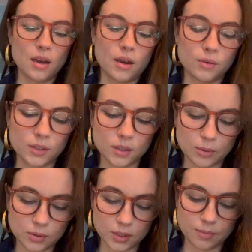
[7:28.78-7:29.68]
I was
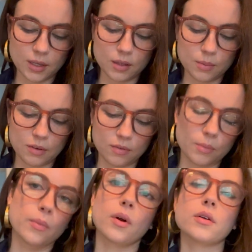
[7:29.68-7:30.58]
supposed to make the beef
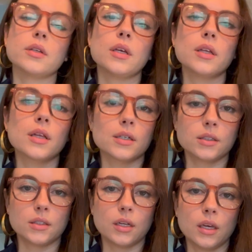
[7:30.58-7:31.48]
and barley
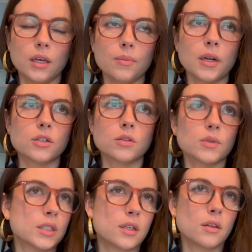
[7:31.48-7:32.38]
last night, but I just
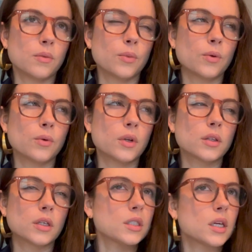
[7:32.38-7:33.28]
wasn't in the mood. It
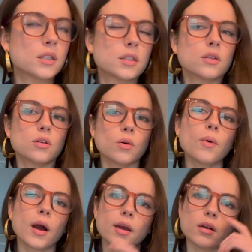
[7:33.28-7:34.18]
like takes a little
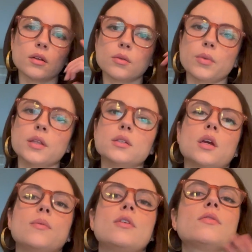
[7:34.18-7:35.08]
while, and by the
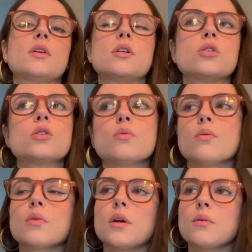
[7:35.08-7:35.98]
time I finished with
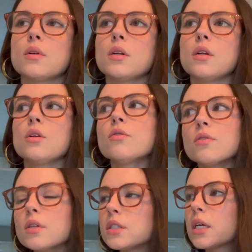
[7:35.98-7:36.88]
what I wanted to do
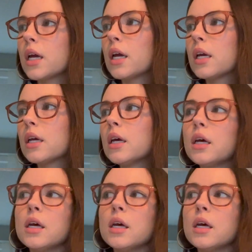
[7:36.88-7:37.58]
for the day,